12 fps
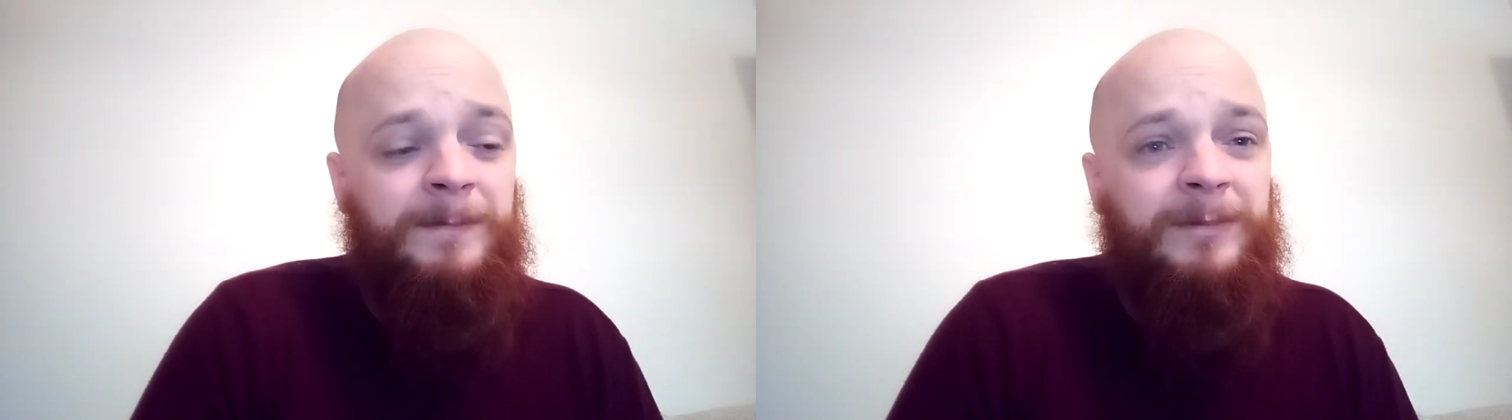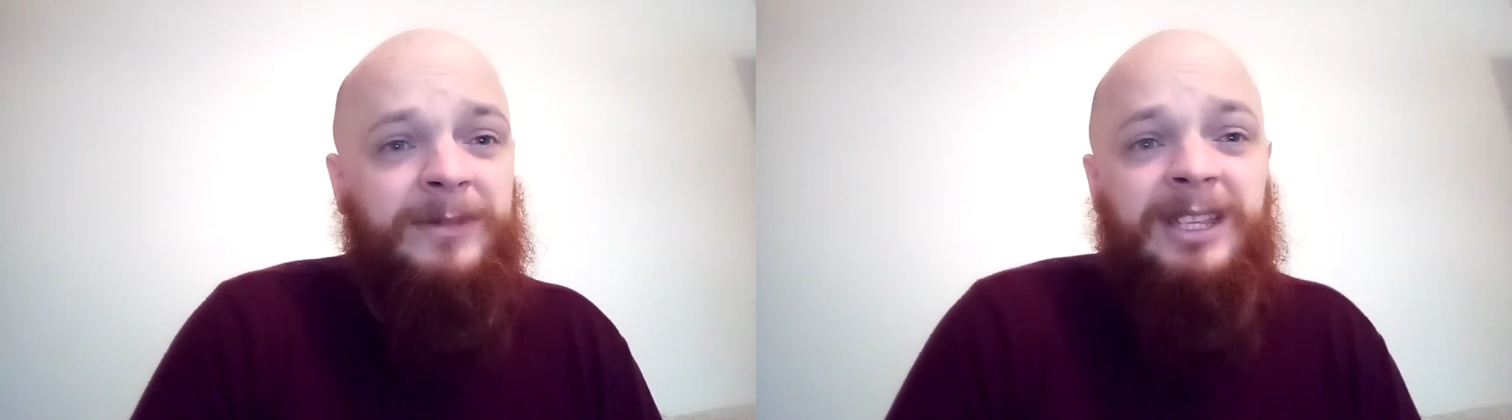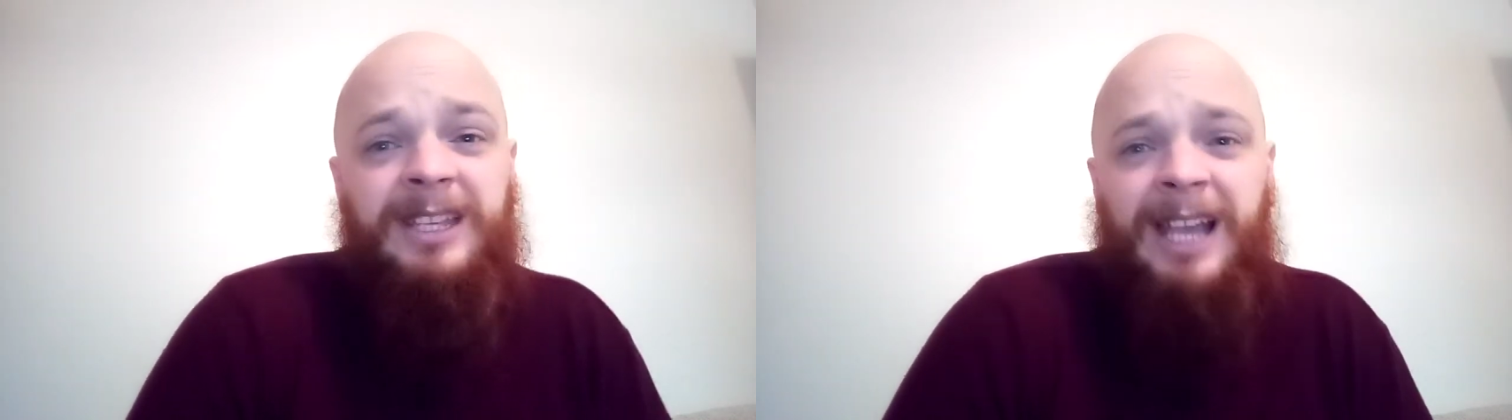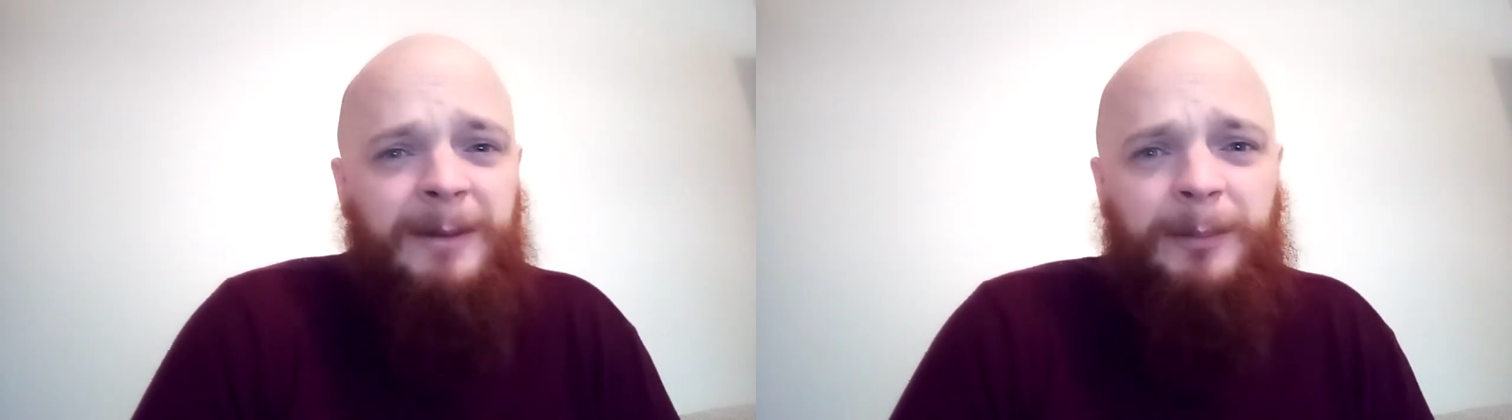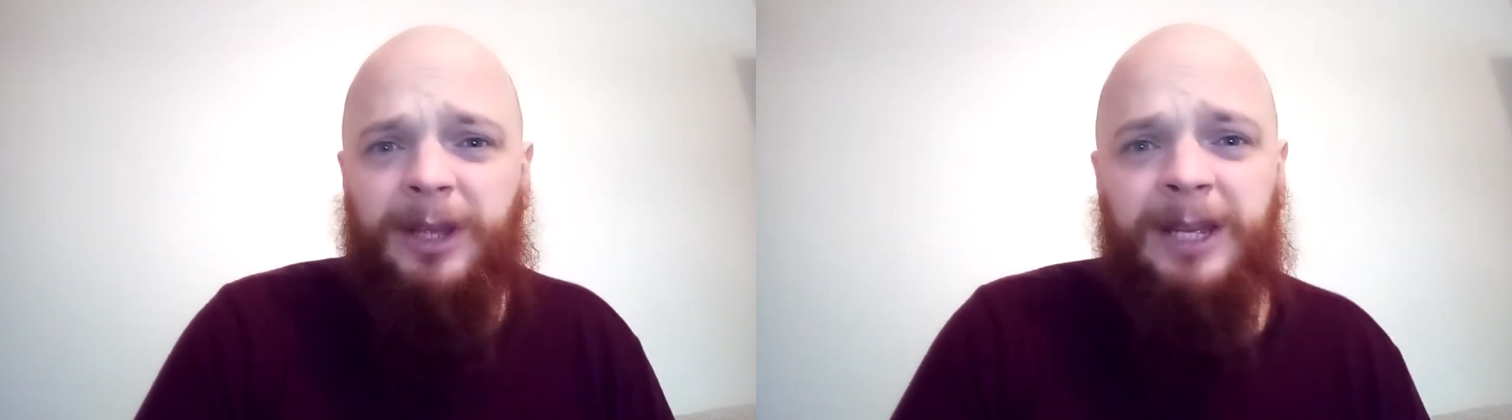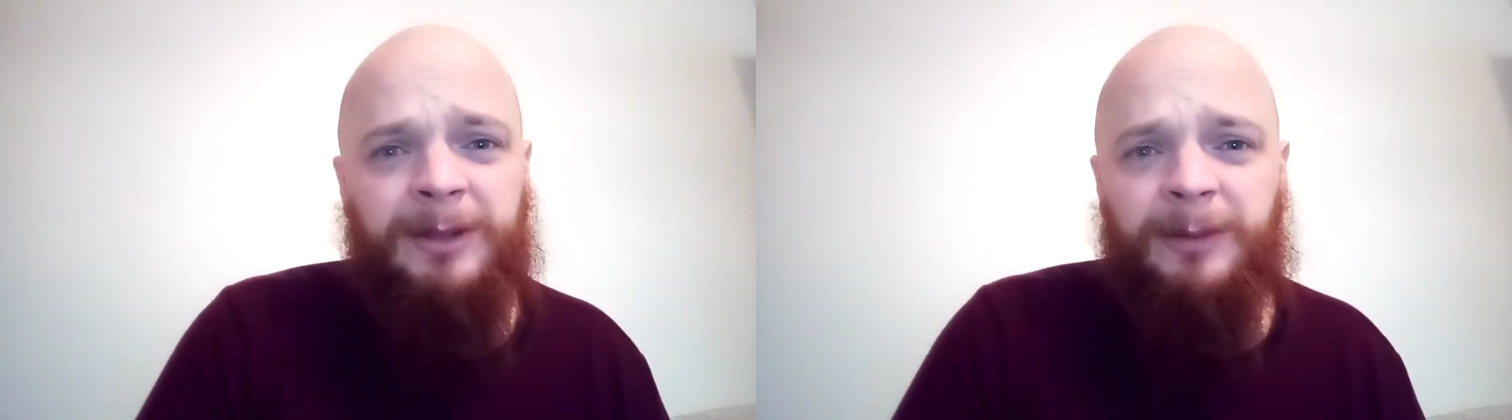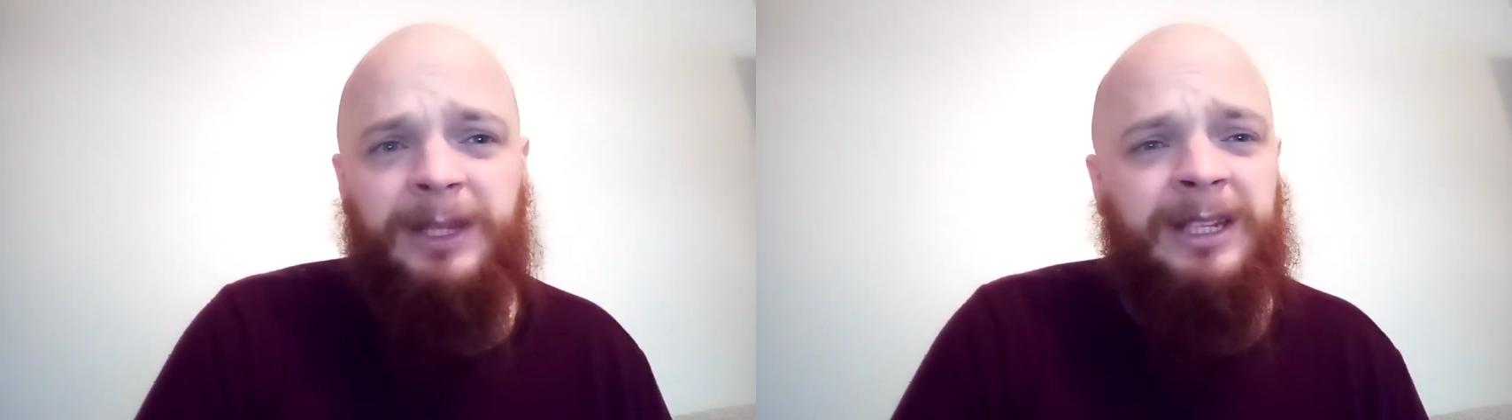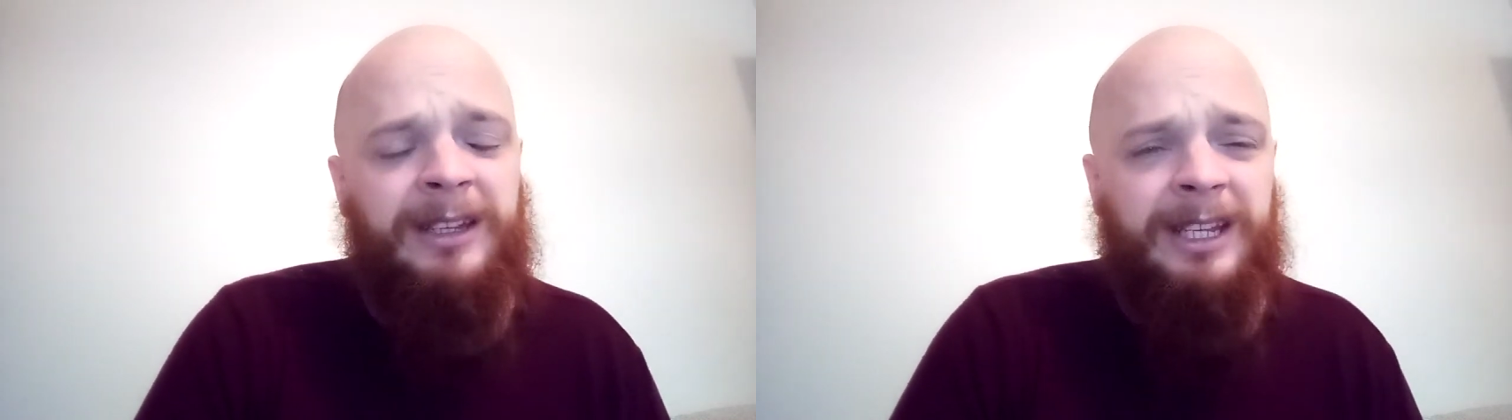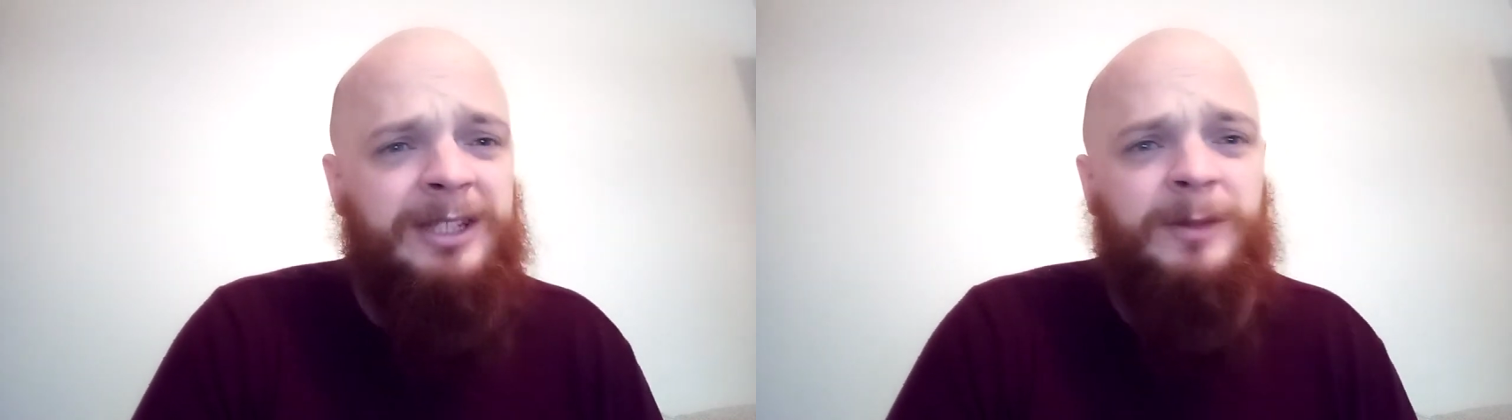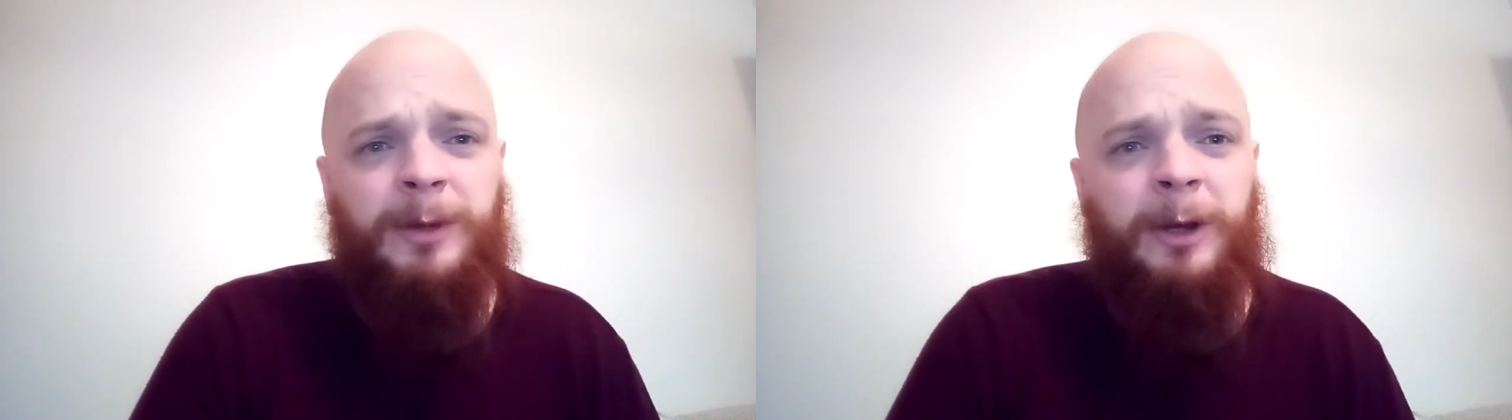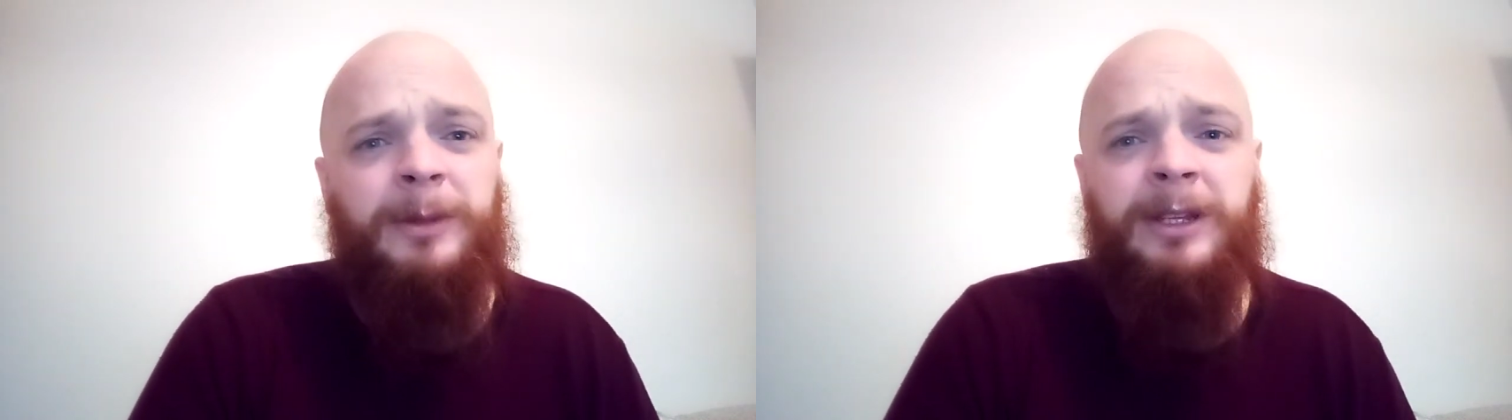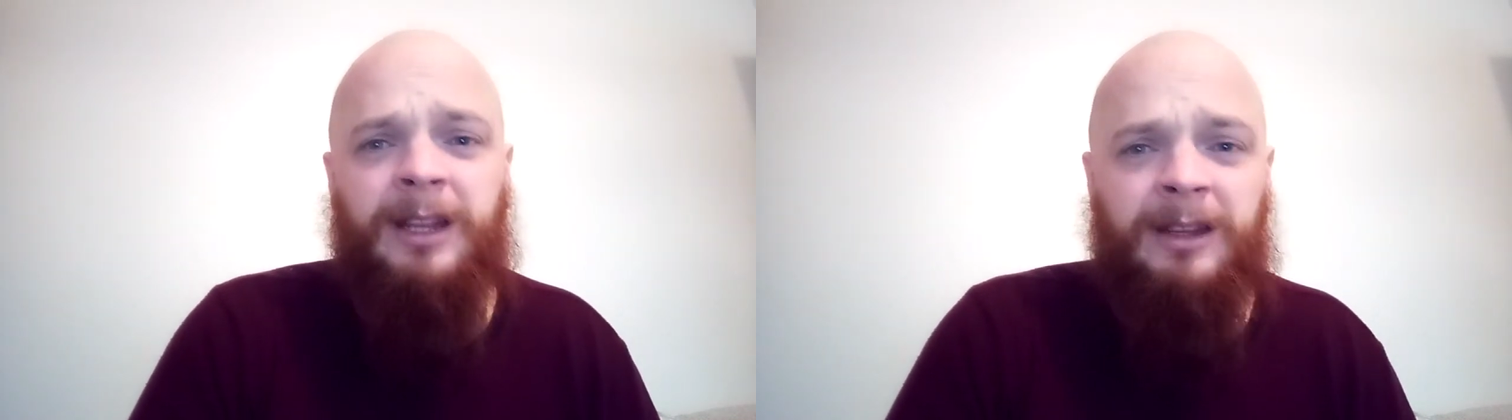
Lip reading: You can't blame them either. This is probably